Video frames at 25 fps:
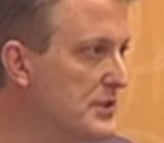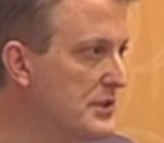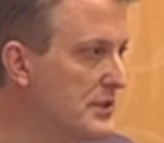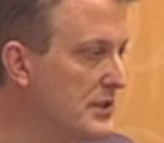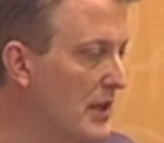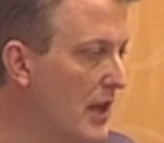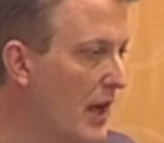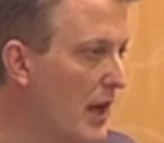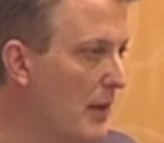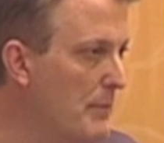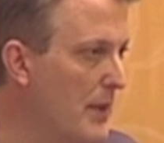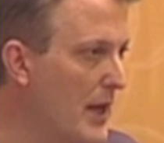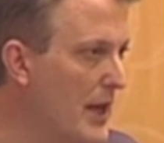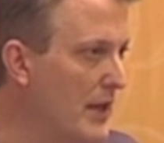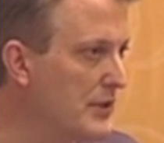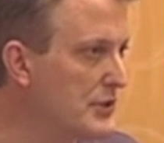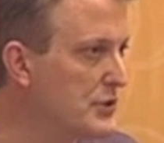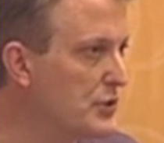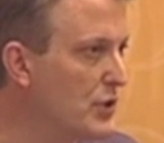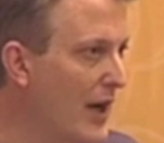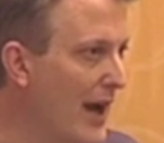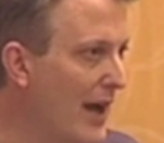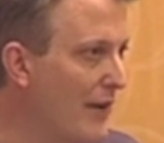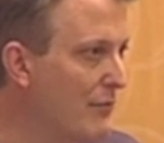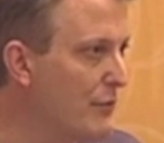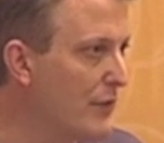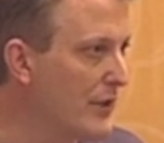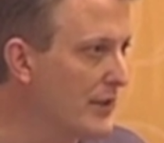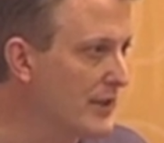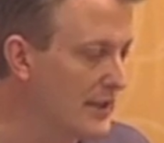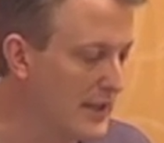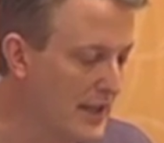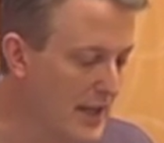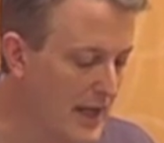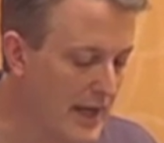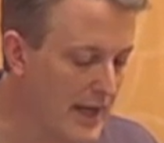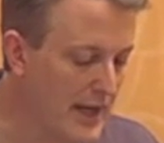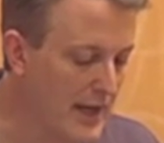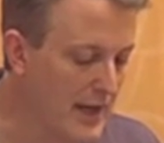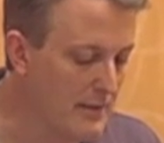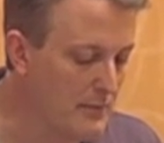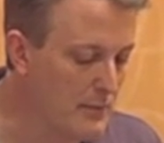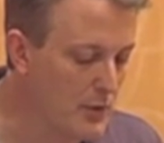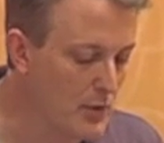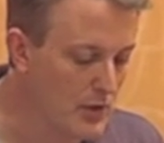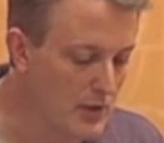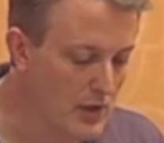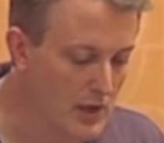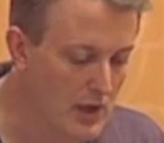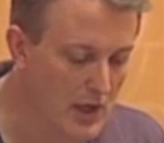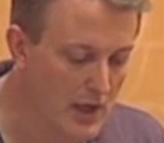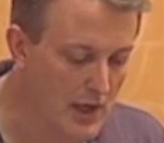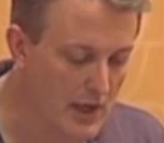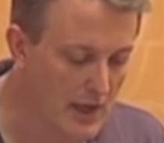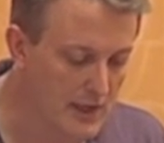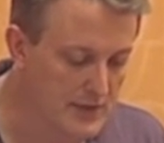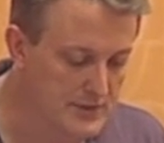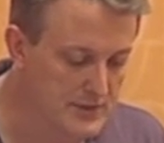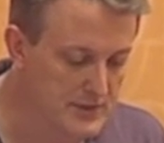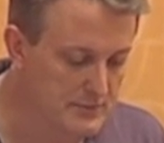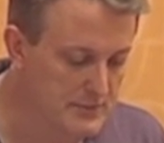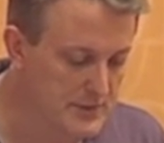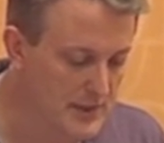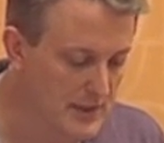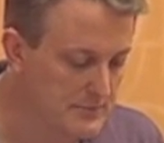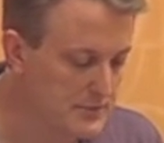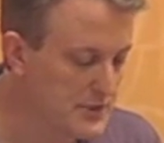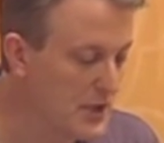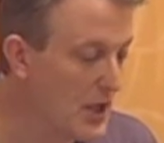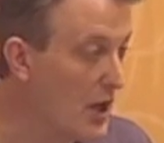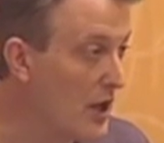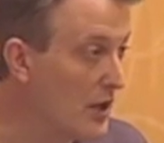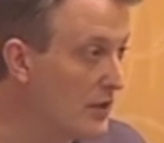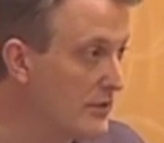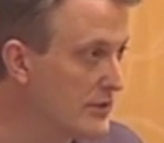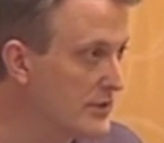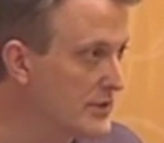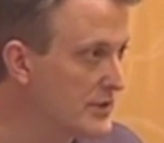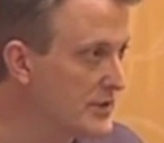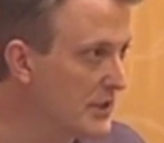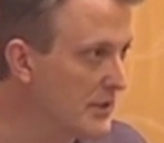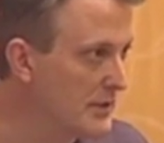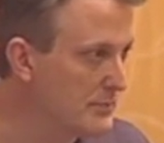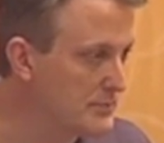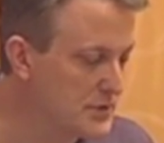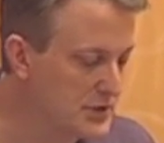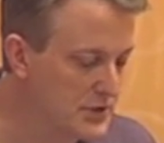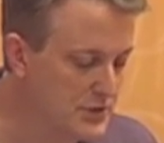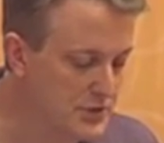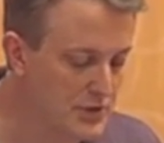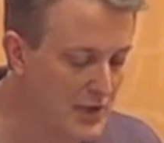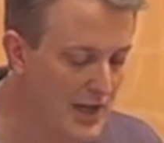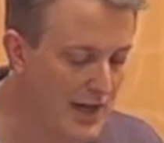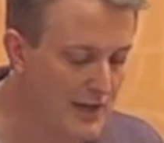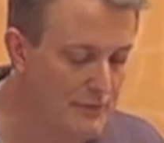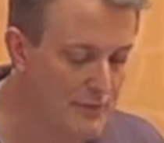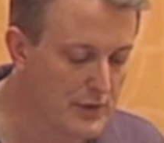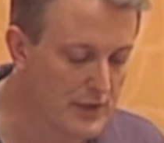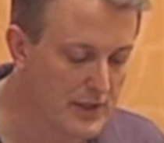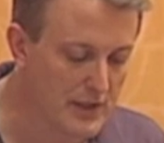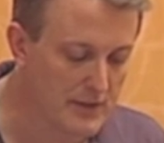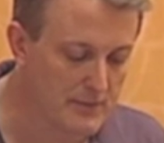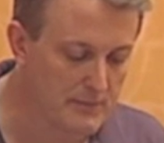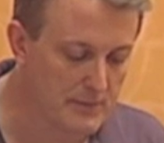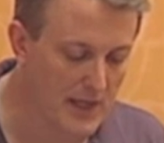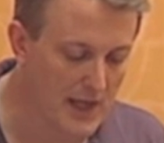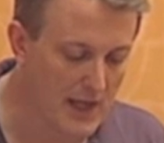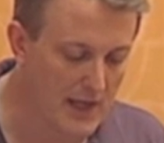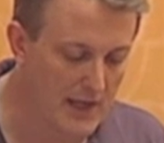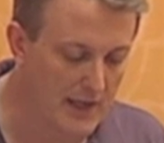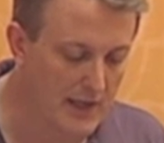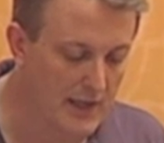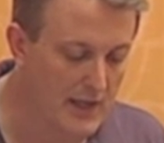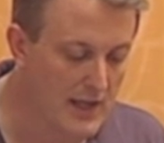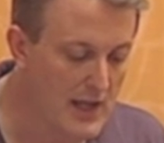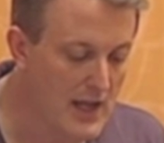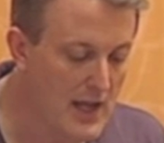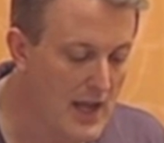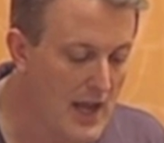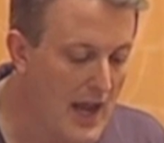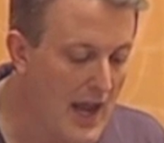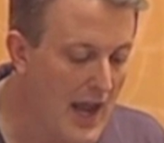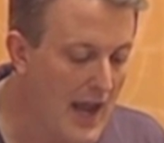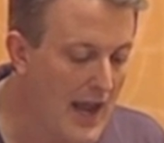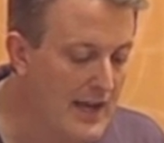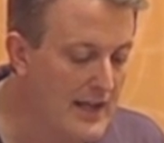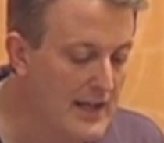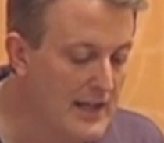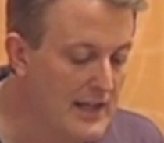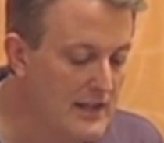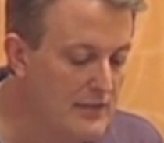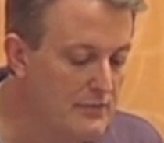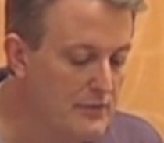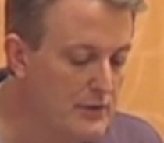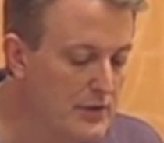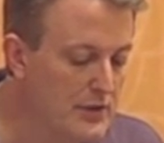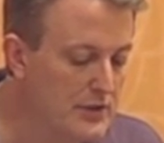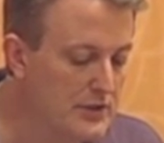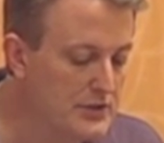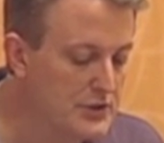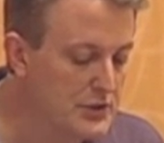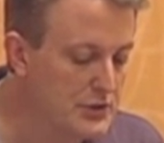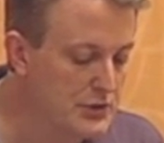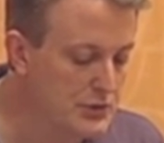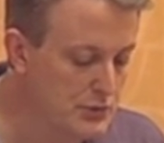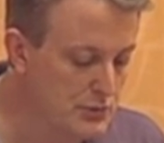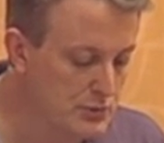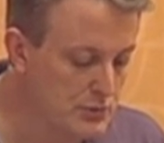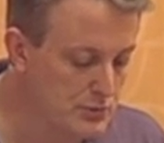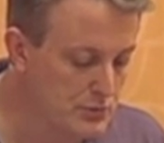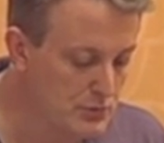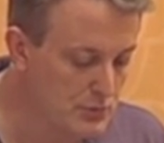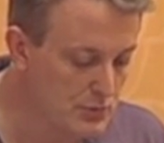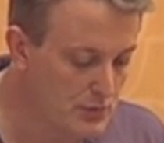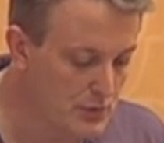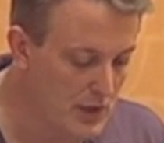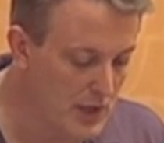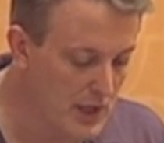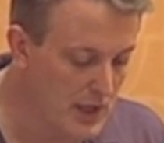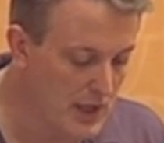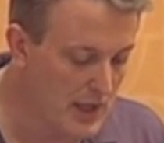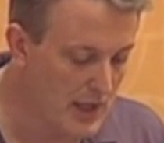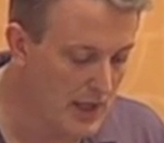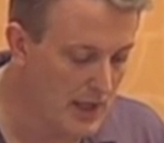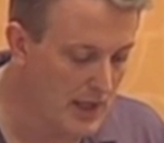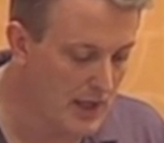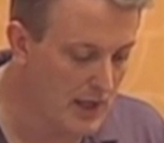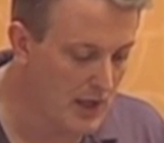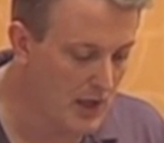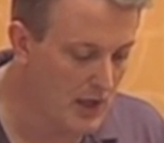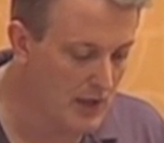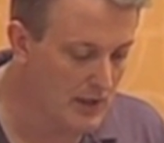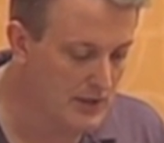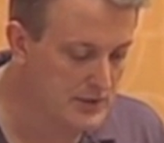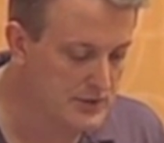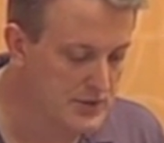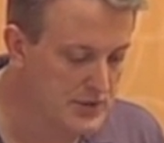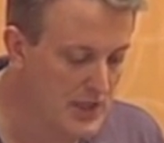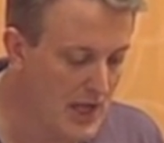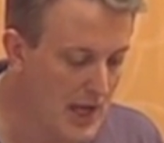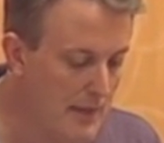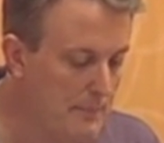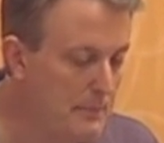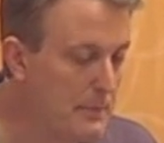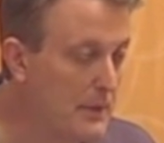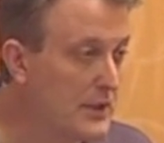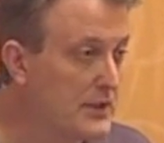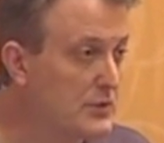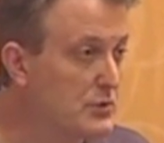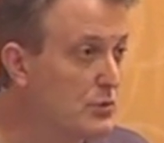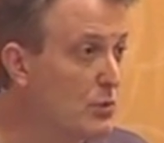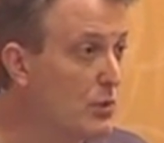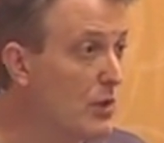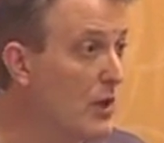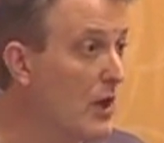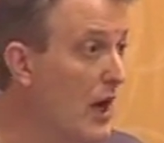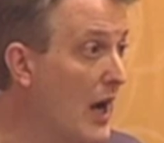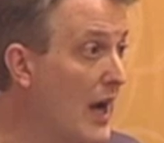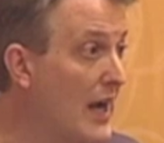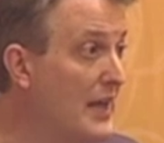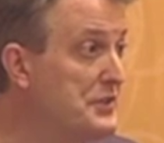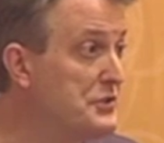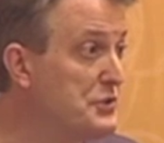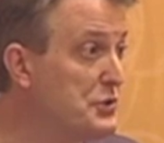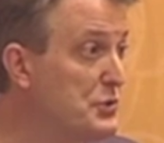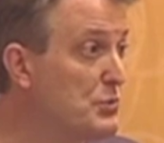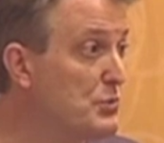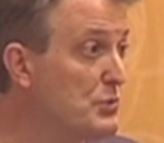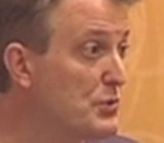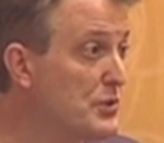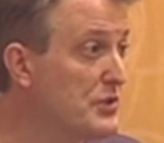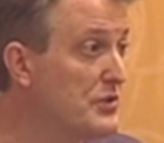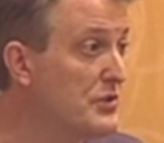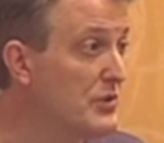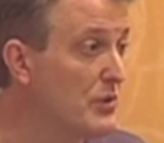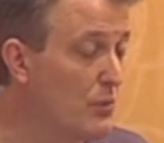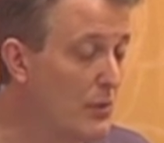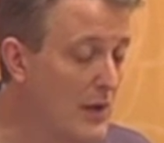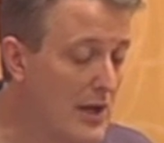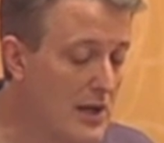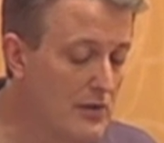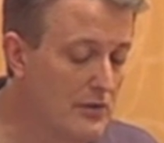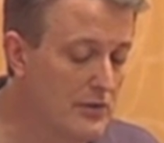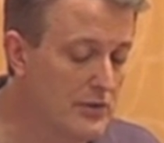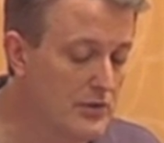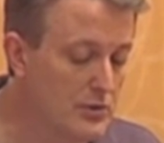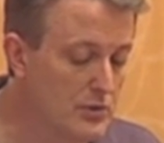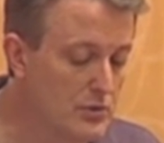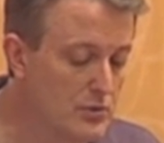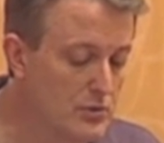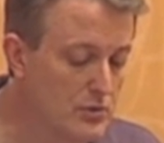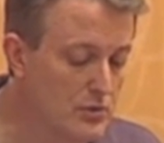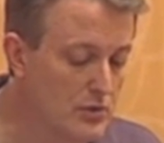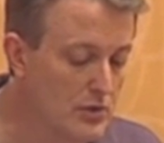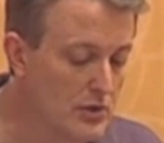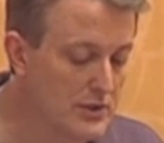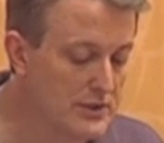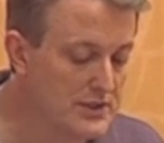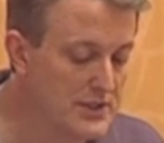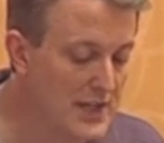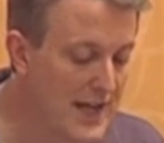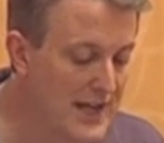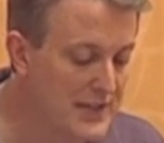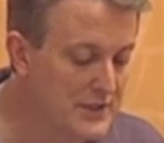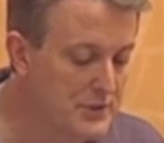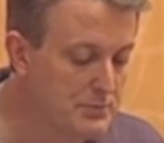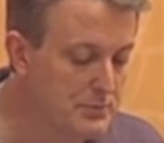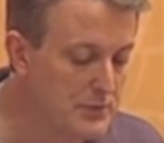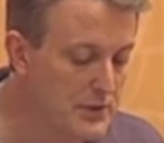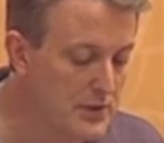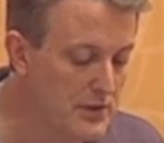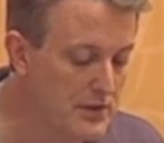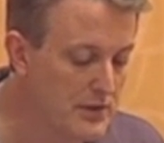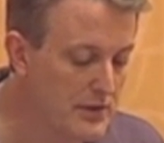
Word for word: the amount of traffic that I am, or uh, sometimes 100 times the traffic I'm getting. And even the two uh, topics where I do really well in Google, attachment